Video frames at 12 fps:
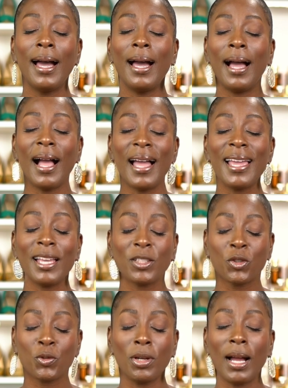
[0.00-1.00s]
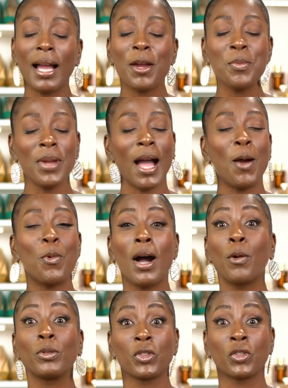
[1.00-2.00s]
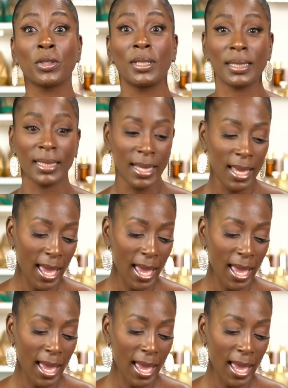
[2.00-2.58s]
I was struggling.